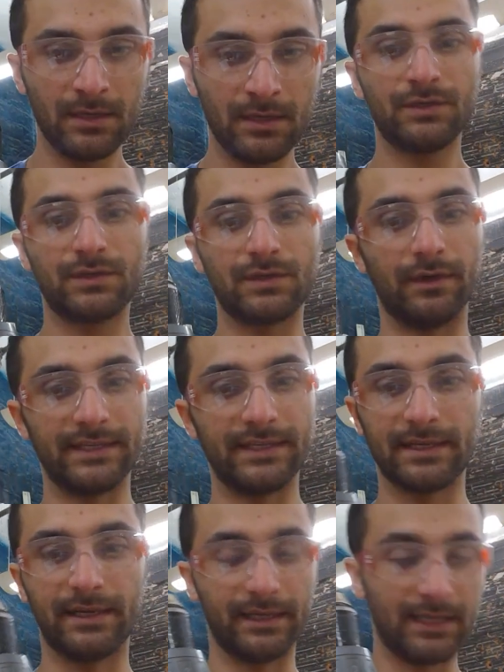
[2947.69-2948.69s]
So it's
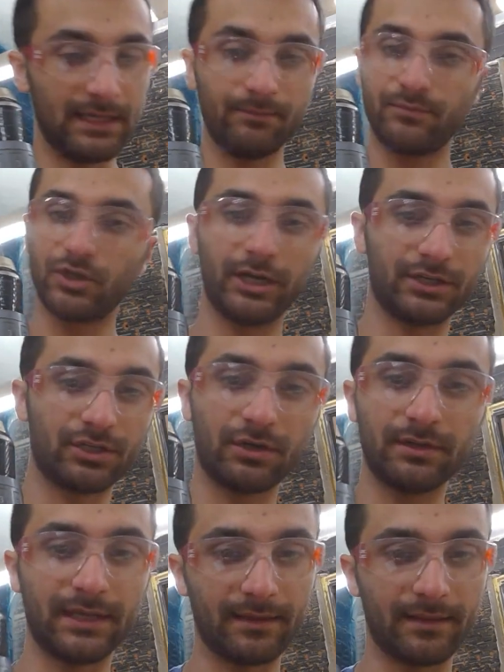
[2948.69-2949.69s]
going to keep trying to turn
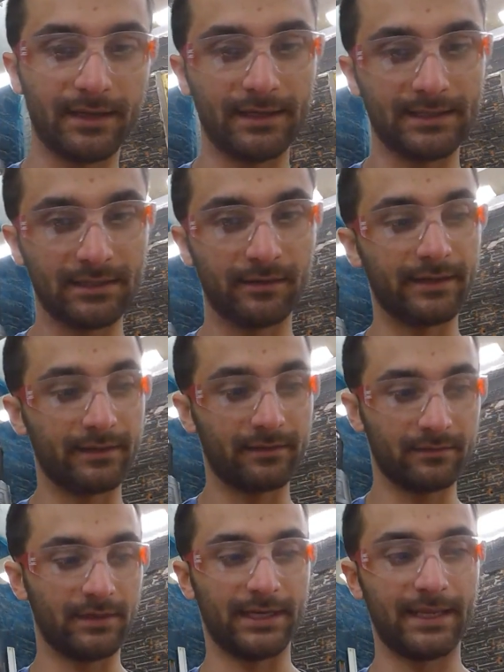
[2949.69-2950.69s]
that thing until
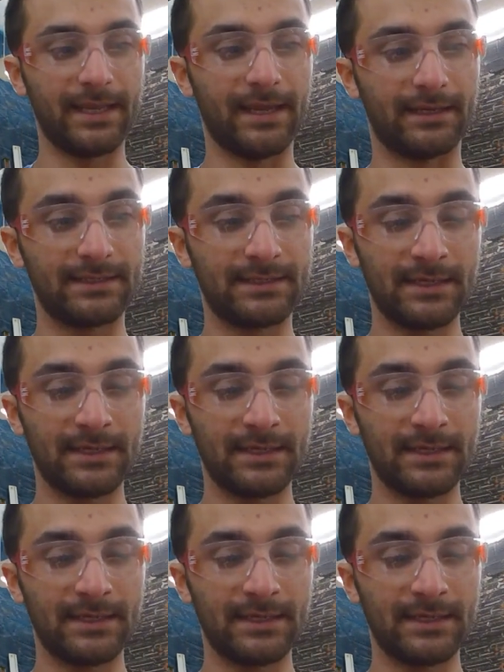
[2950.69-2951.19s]
it can't.